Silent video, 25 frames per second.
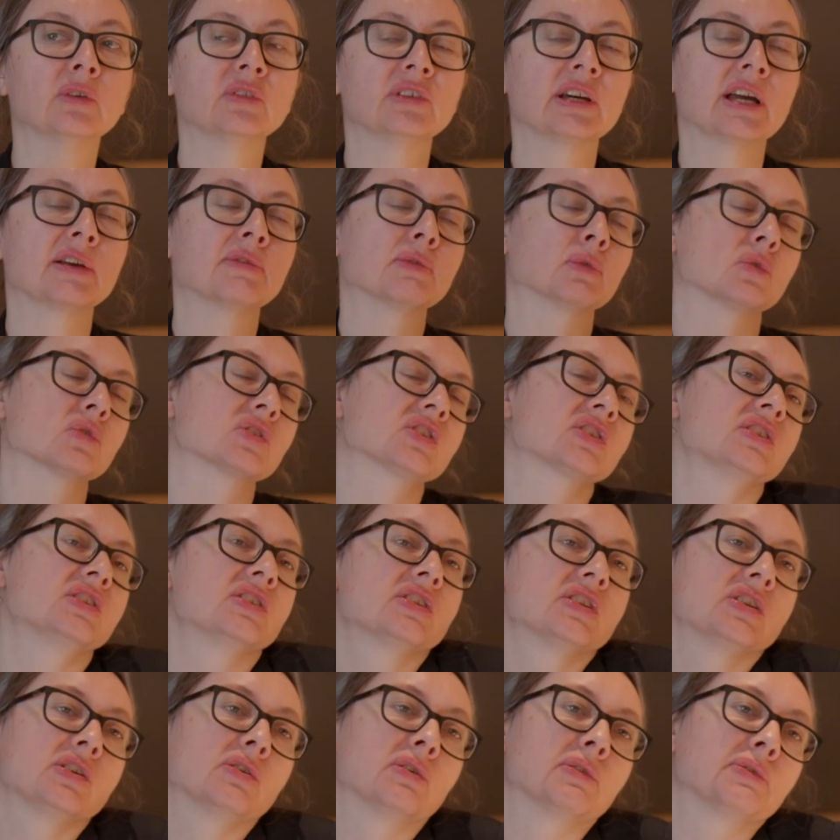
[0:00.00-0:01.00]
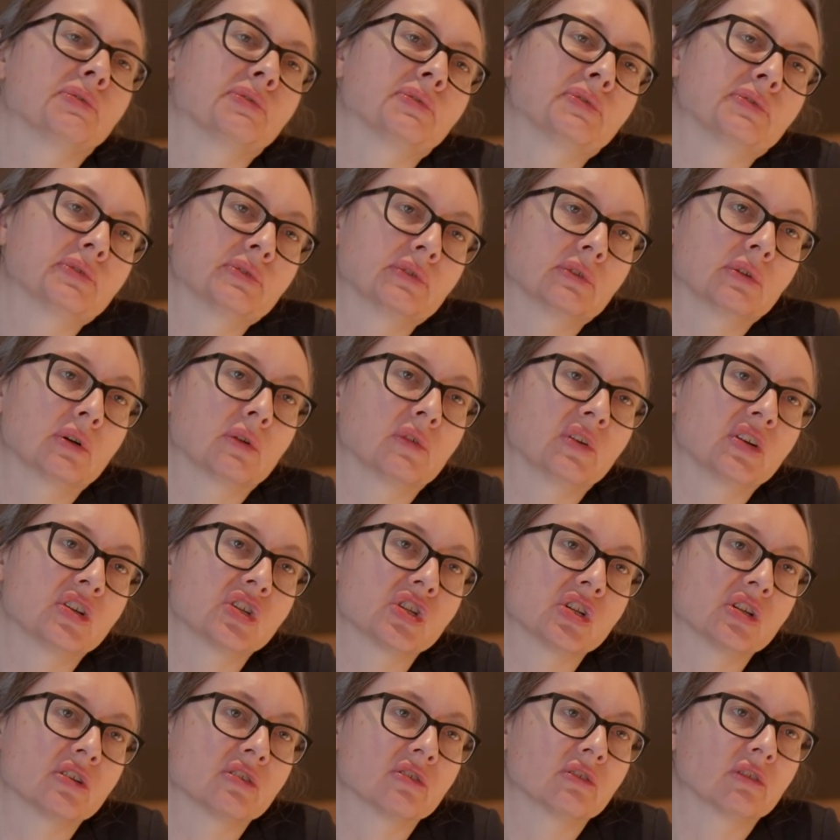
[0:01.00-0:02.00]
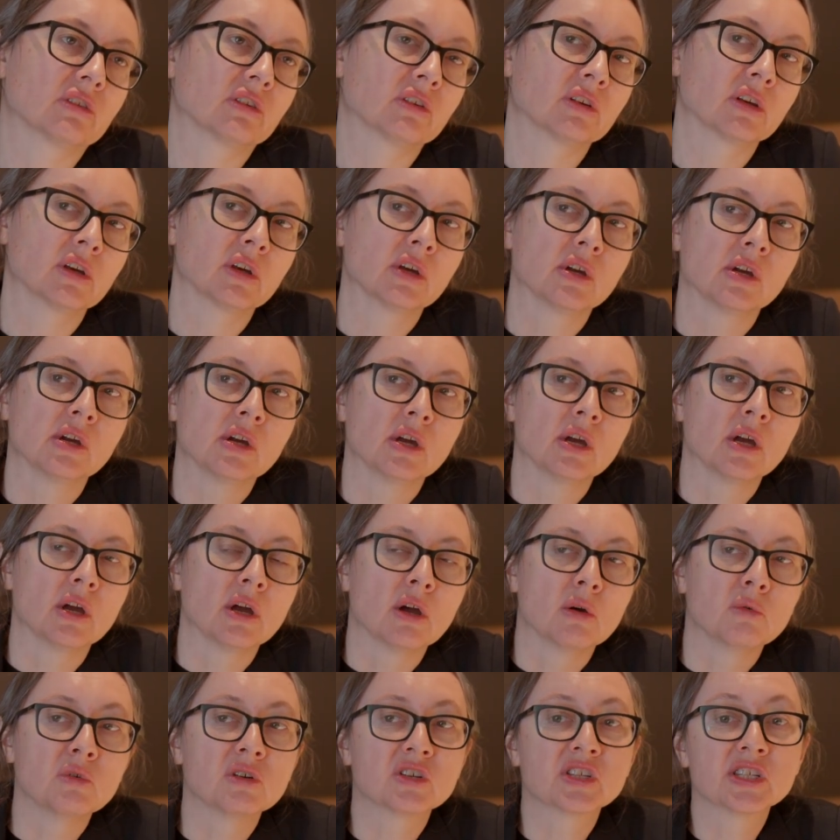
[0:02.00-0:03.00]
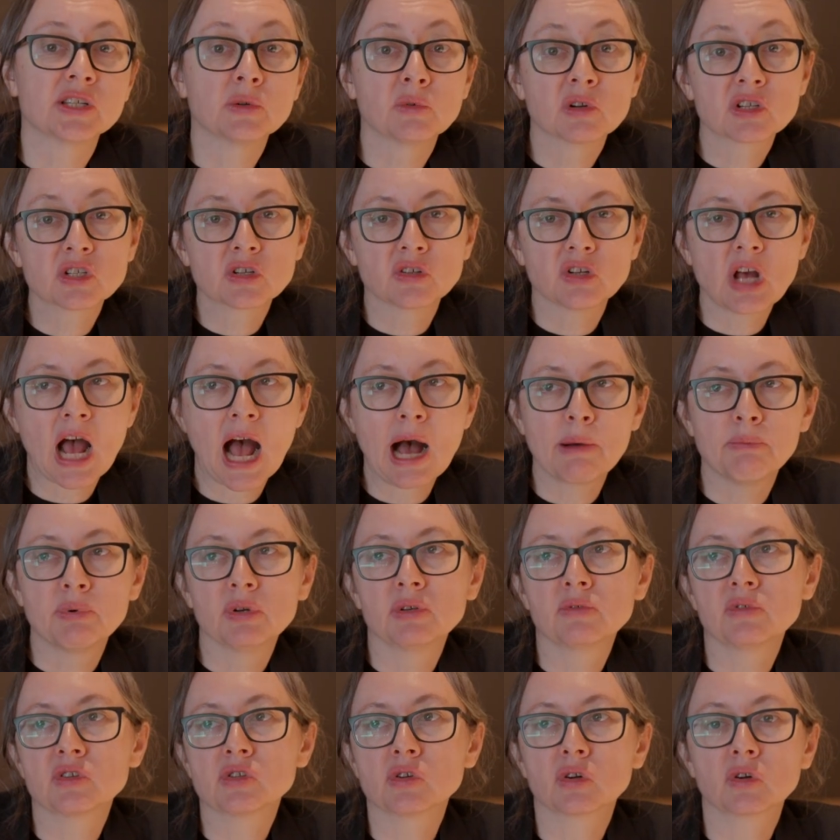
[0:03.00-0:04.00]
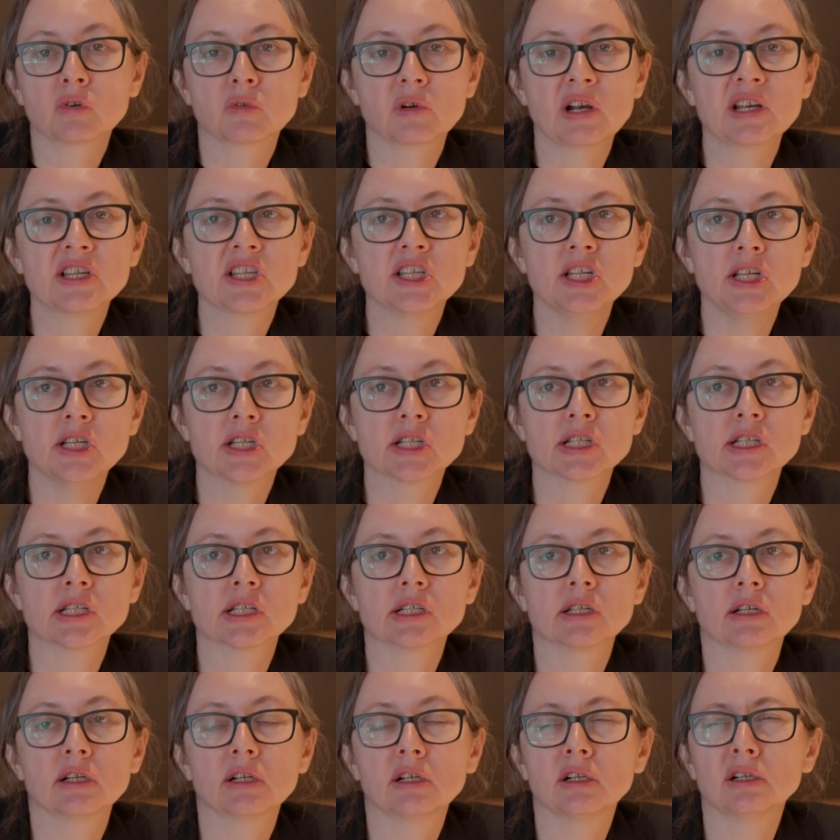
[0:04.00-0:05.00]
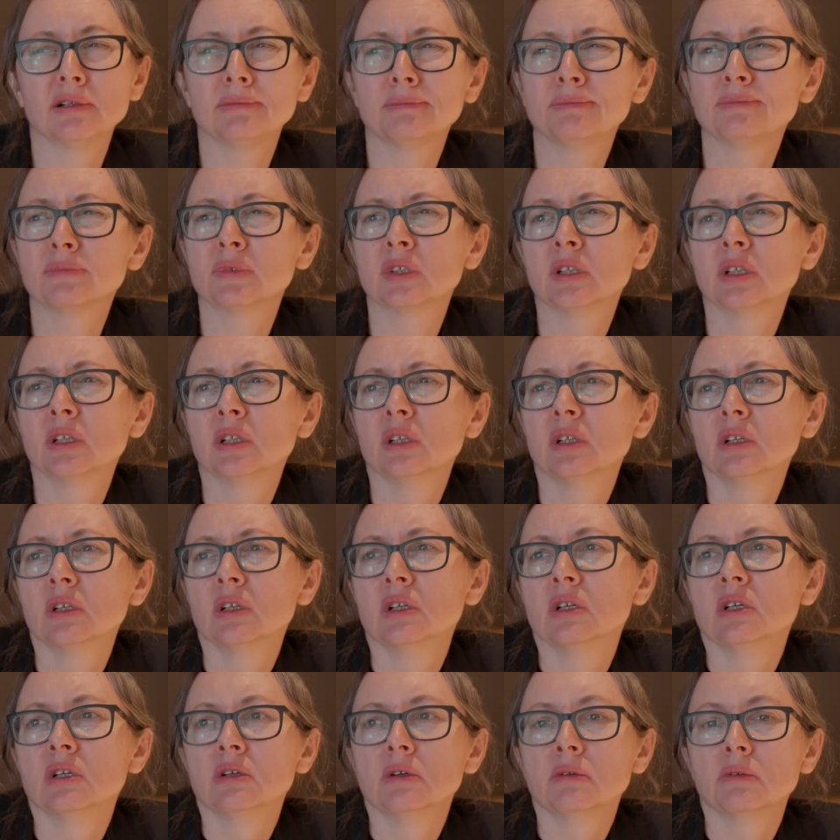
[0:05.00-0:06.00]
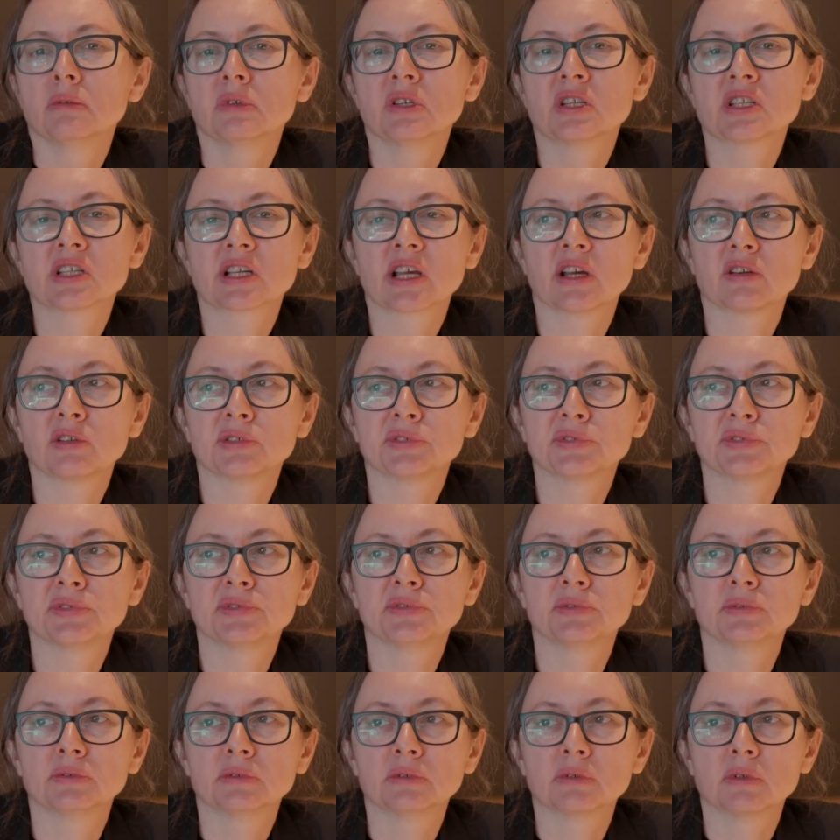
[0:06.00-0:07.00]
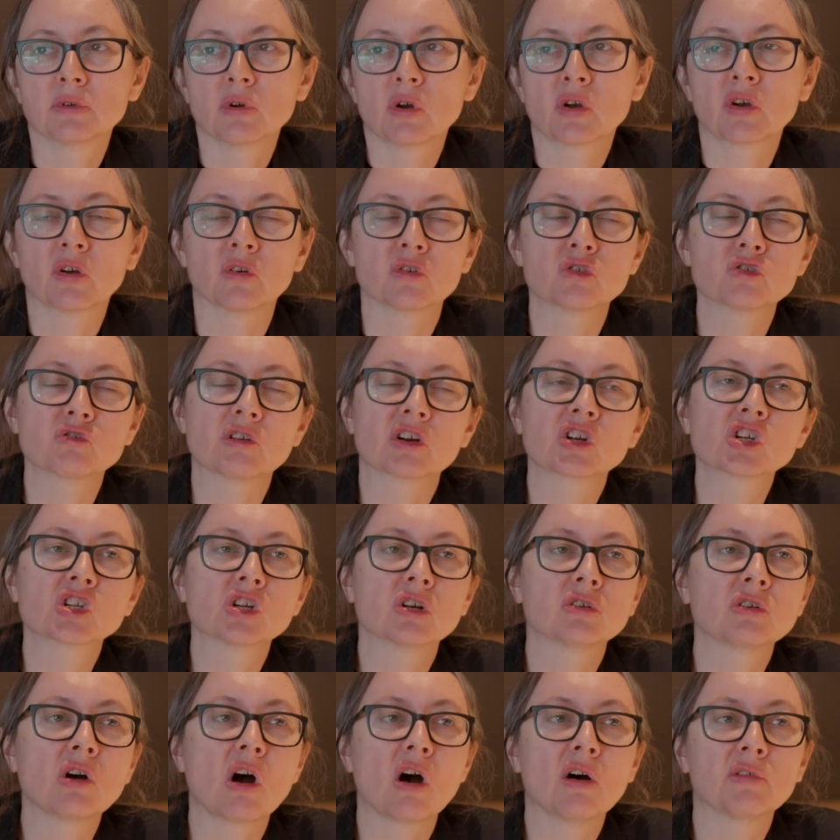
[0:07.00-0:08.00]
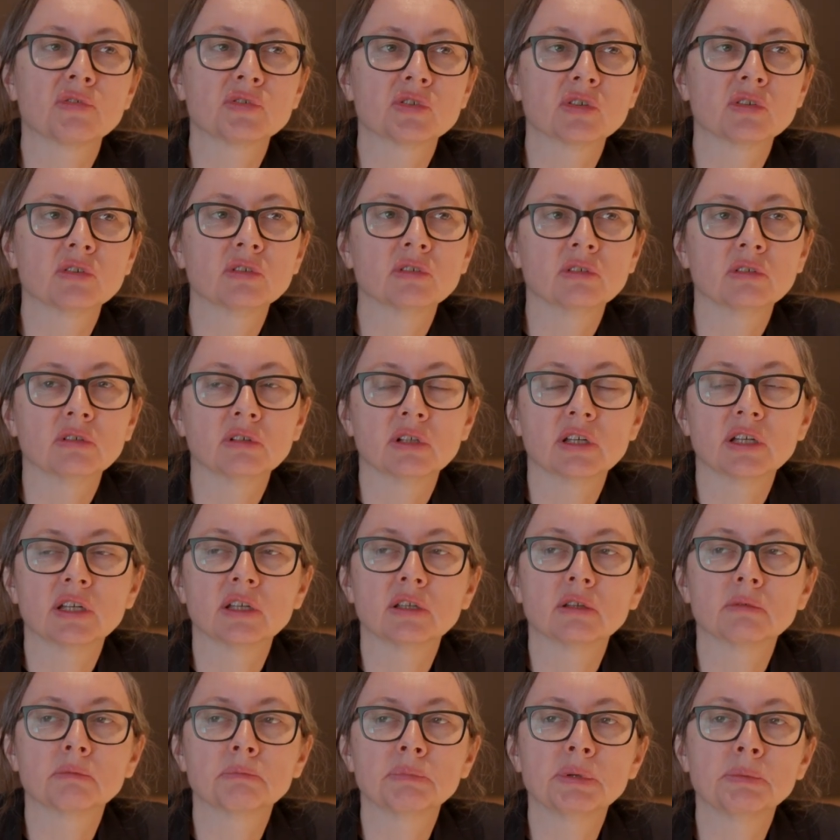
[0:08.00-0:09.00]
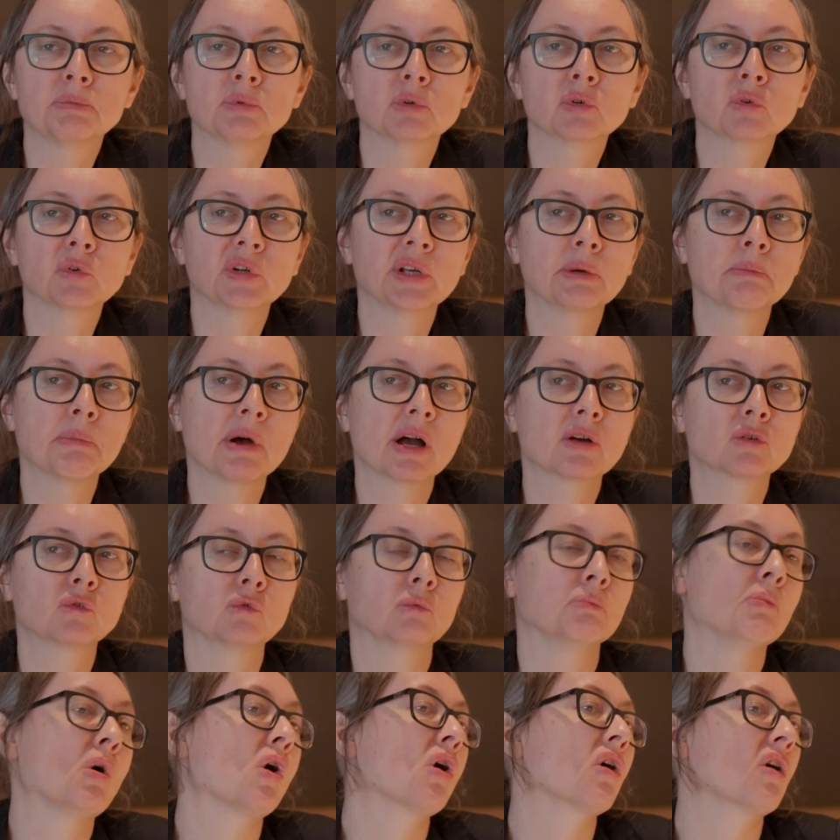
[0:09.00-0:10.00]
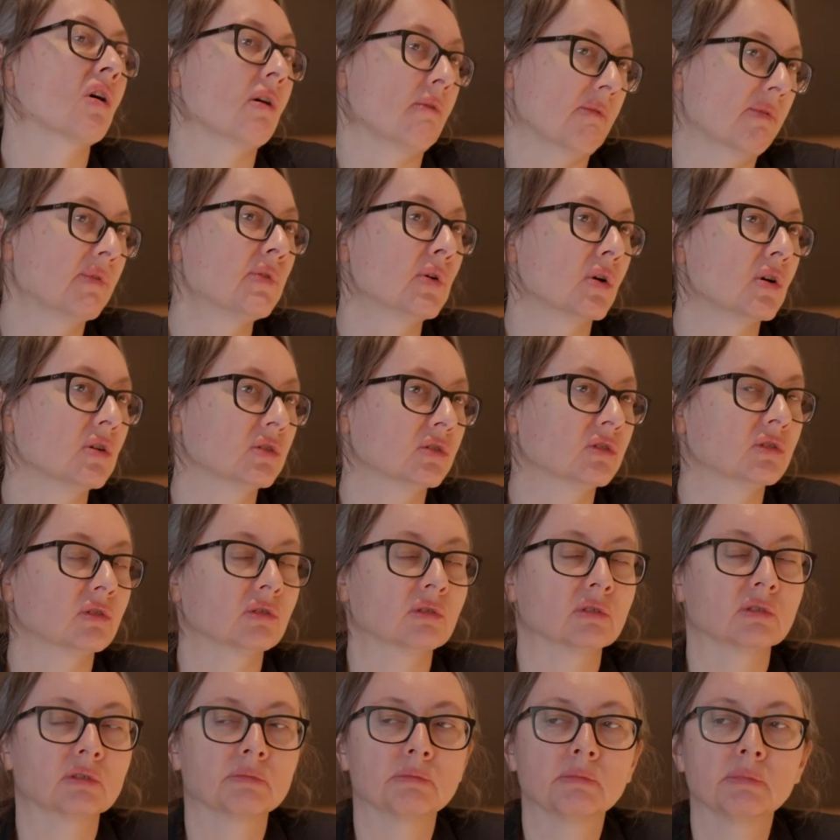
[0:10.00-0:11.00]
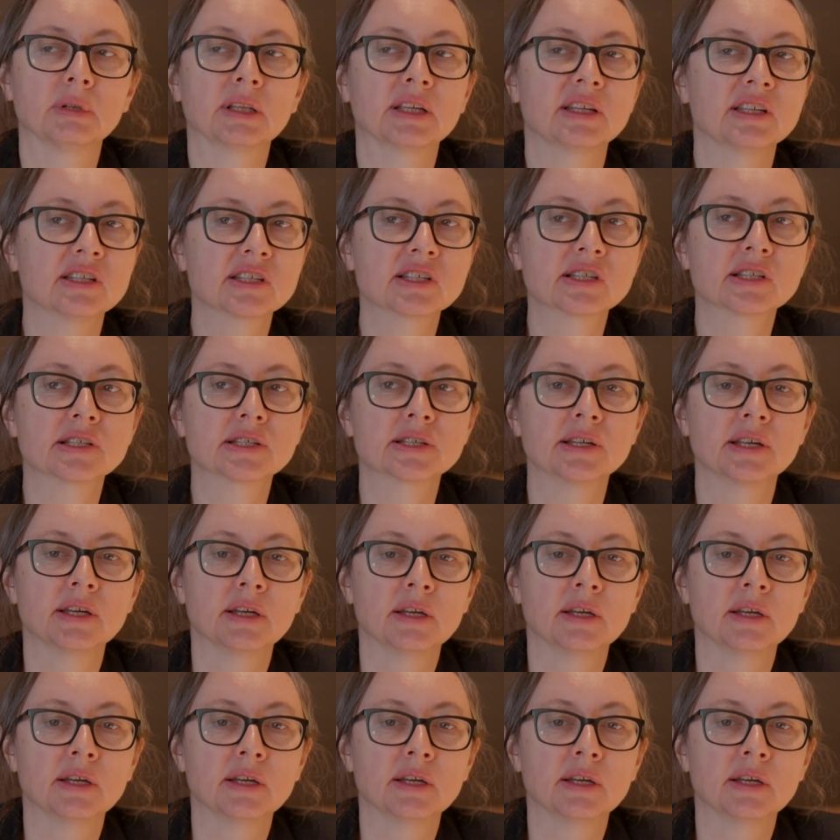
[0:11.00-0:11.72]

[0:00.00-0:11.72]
a diversity of origins. We'll see what's going to happen with the crisis. It's kind of a contraction often, and people going back to more comfort place.